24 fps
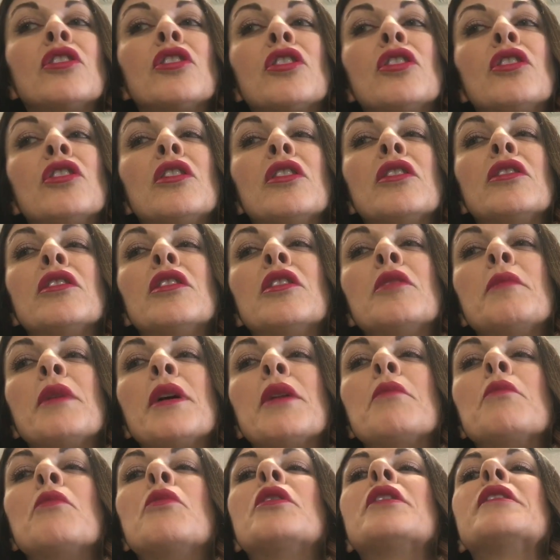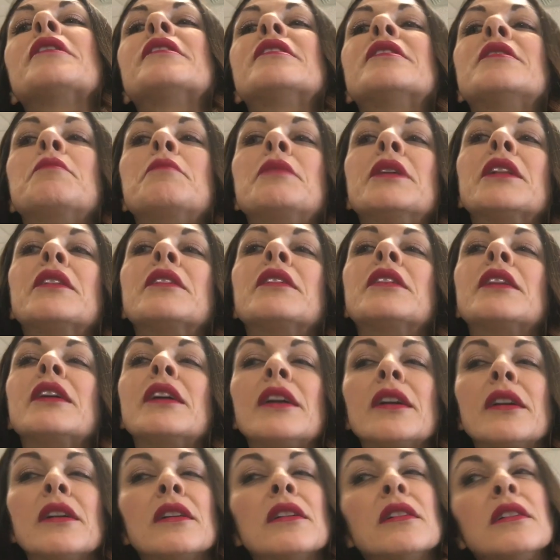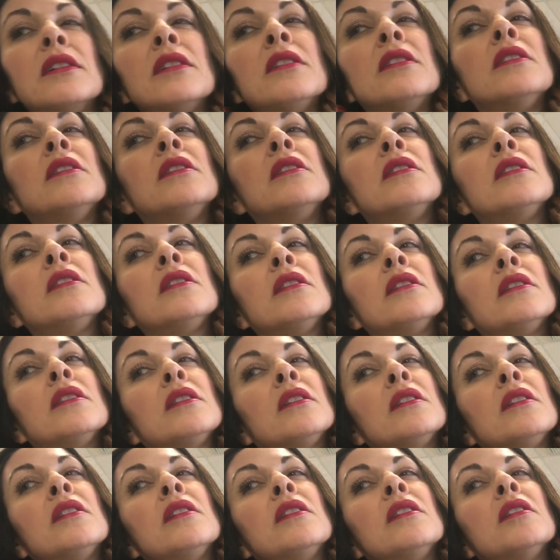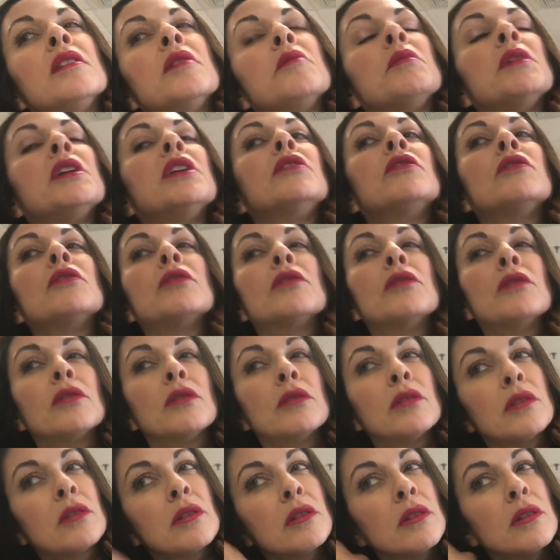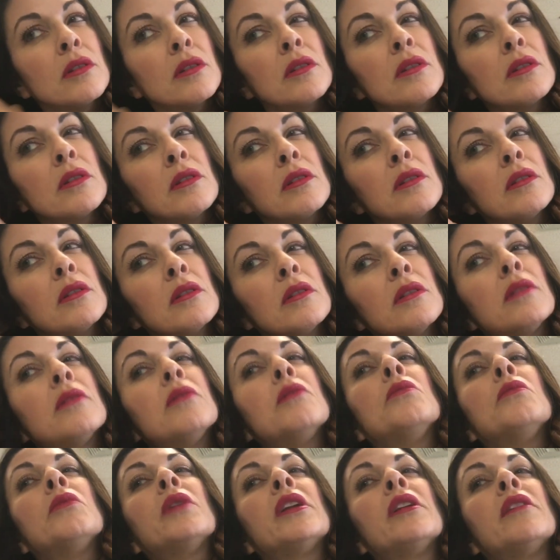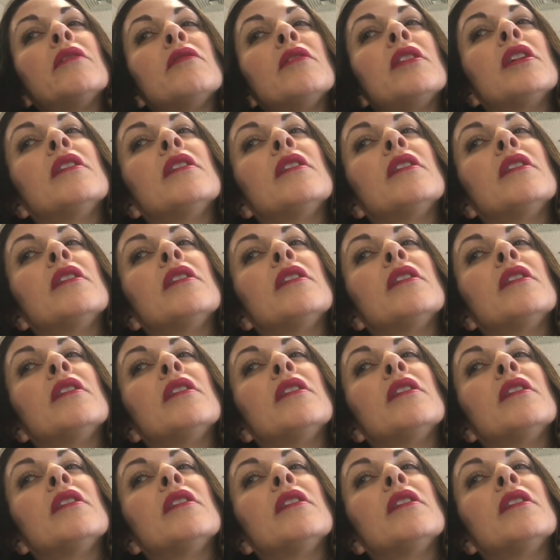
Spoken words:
the curl a little bit more stability. Let me do one of